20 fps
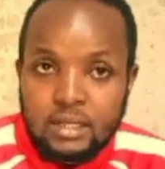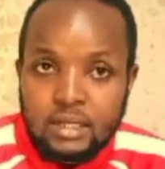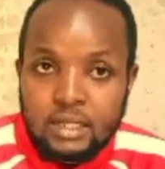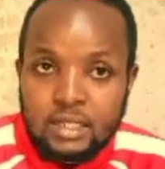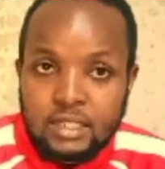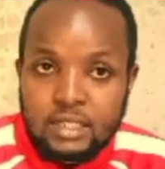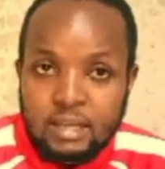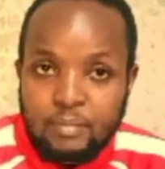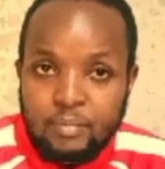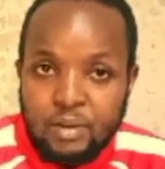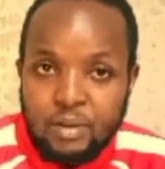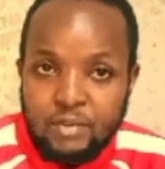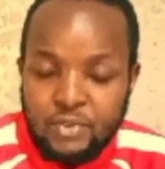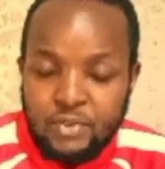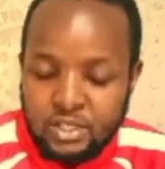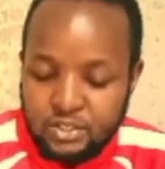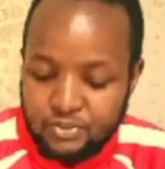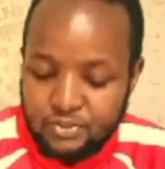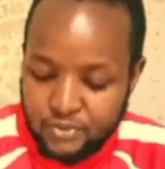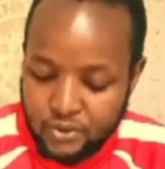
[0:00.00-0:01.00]
Is a
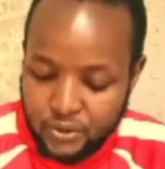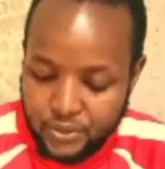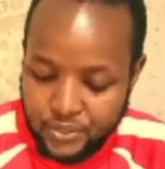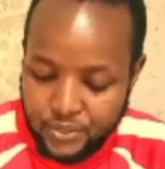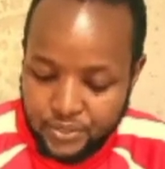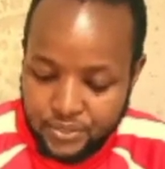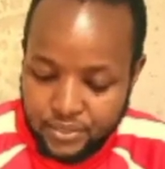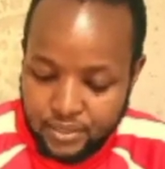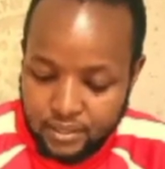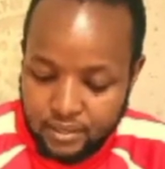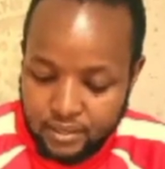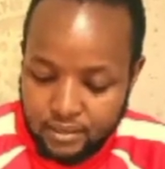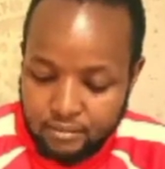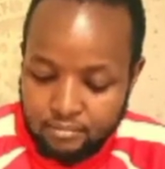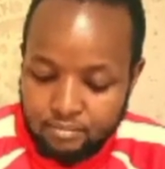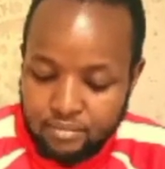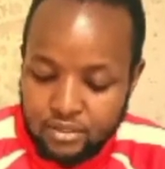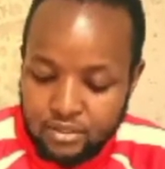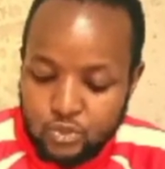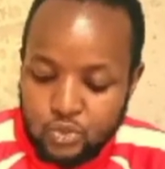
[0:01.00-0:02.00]
perfect fourth.
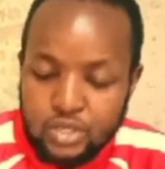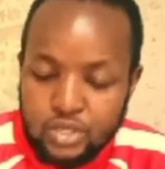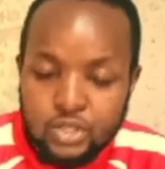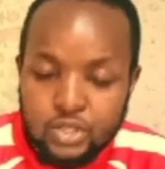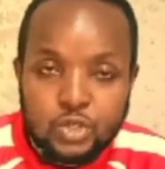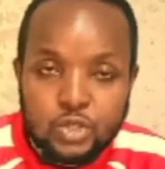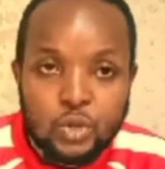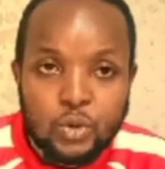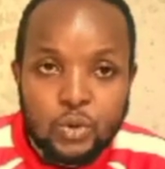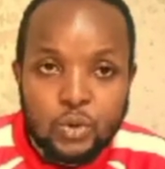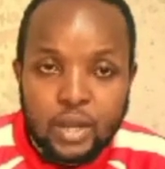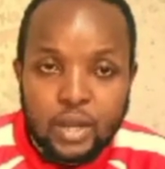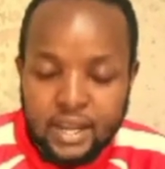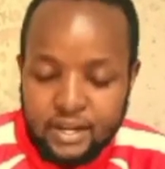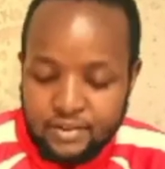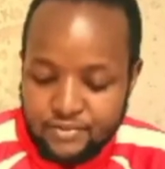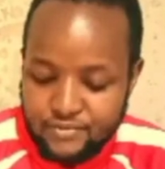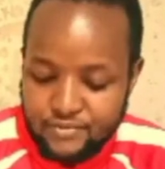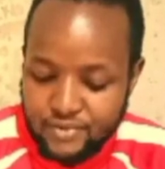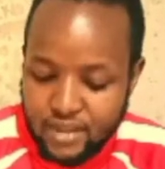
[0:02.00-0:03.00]
Between do
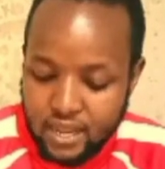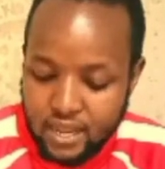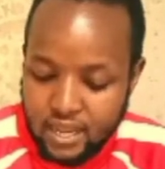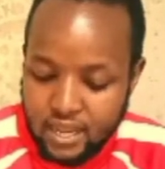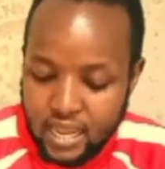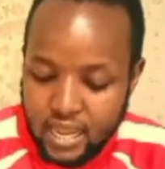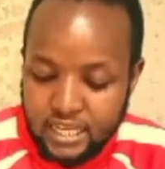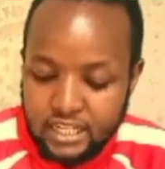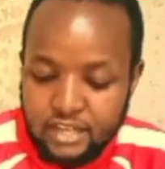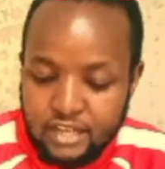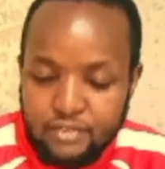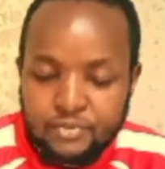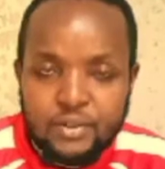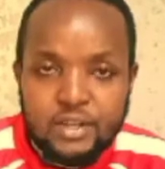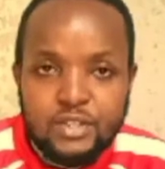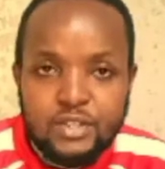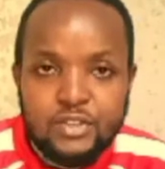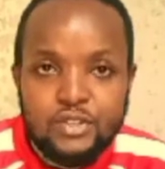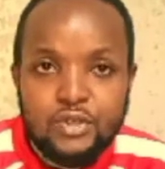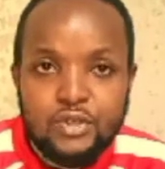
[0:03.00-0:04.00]
and fa, a
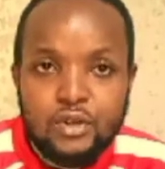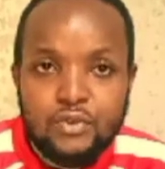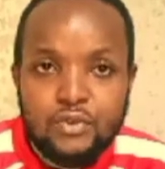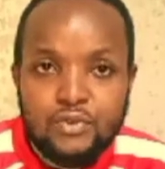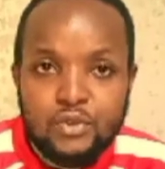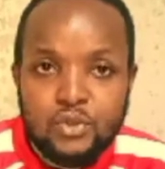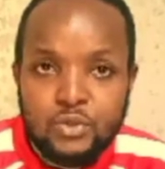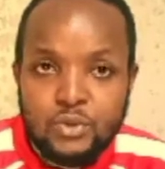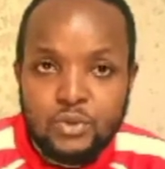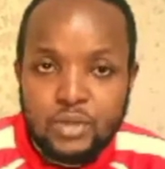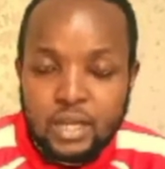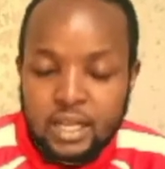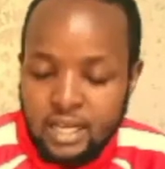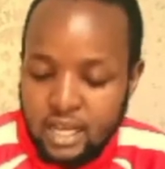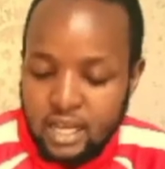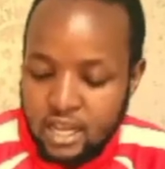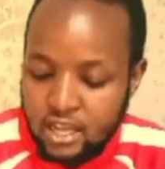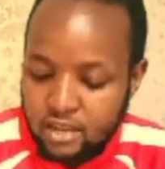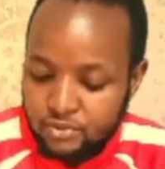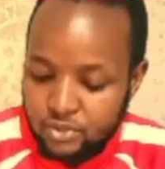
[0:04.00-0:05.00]
difference of
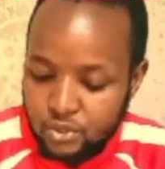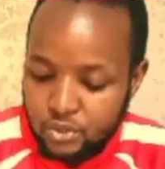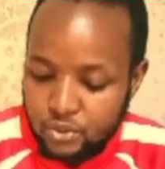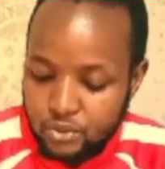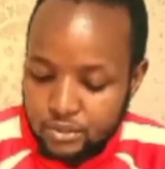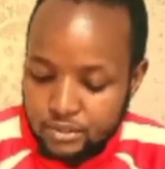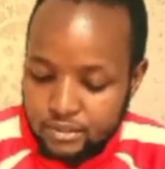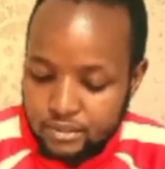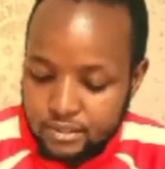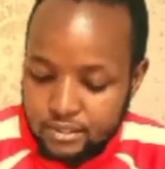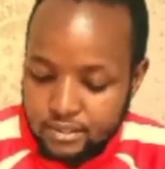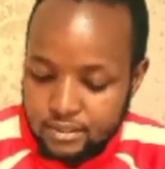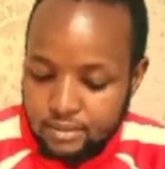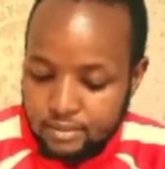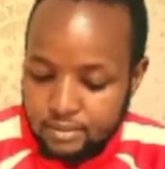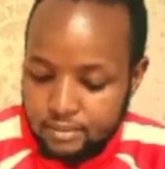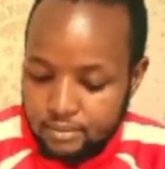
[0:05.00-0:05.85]
2.5 tones.